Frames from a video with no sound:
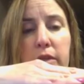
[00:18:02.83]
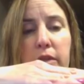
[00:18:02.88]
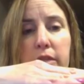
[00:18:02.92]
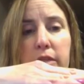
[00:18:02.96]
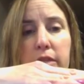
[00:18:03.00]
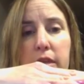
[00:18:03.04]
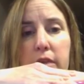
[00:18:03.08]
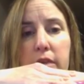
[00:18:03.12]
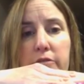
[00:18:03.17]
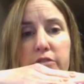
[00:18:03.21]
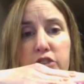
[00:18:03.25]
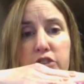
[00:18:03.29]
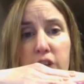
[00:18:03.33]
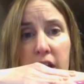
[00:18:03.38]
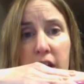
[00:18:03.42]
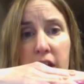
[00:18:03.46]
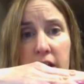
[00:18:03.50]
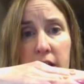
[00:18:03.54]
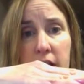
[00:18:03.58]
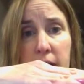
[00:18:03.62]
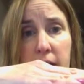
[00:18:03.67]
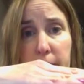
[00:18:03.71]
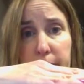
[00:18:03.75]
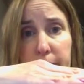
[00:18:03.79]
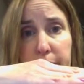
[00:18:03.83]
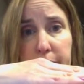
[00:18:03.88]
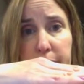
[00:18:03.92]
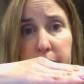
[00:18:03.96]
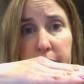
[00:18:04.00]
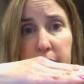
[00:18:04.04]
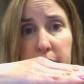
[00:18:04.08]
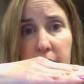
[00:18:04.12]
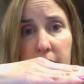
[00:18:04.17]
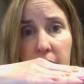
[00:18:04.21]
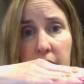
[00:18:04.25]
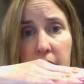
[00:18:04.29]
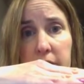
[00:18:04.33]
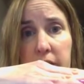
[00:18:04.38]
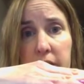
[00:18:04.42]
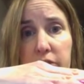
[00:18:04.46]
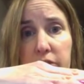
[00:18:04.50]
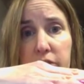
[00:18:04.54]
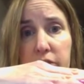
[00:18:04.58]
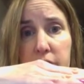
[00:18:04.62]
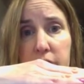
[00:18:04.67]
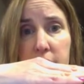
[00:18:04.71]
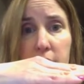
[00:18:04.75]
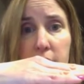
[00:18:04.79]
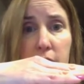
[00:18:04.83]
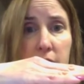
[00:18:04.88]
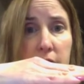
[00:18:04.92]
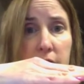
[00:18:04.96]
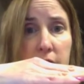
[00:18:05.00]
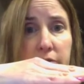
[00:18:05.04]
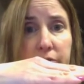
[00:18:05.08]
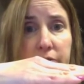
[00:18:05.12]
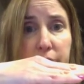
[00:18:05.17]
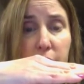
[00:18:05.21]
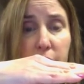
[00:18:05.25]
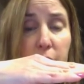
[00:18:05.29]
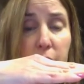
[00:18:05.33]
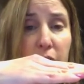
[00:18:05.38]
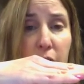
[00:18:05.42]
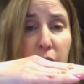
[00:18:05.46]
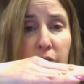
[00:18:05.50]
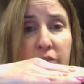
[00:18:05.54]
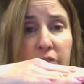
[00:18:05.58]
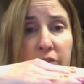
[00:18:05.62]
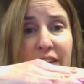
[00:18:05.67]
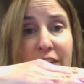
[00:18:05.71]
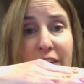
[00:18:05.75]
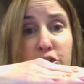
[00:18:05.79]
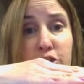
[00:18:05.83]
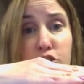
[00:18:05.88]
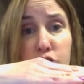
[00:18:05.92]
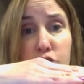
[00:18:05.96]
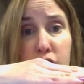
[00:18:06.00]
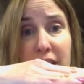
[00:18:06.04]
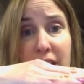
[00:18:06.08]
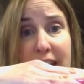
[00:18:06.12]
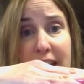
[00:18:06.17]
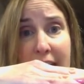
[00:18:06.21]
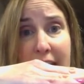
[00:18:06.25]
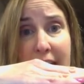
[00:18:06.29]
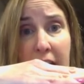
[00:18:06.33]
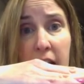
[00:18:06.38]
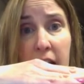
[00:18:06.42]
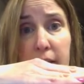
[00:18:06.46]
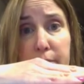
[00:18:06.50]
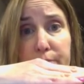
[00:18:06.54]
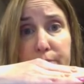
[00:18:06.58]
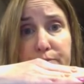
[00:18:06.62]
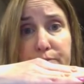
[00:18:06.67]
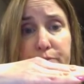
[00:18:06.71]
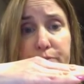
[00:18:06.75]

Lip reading: the vagina, okay, and that's going to go to the what we call the vaginal canal.